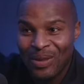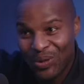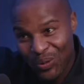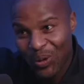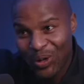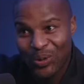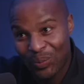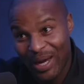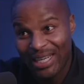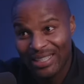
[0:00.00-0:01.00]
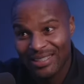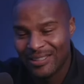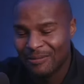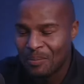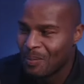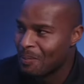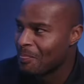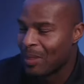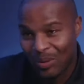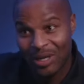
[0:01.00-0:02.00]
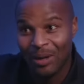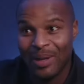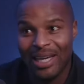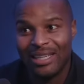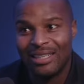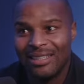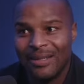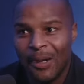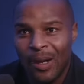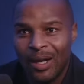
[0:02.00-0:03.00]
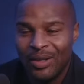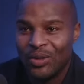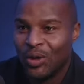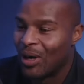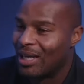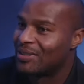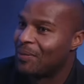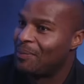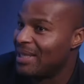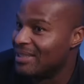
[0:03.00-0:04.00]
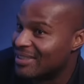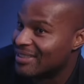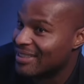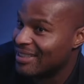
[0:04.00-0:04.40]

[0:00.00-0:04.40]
You walk through practice, come in, you go down to the beach.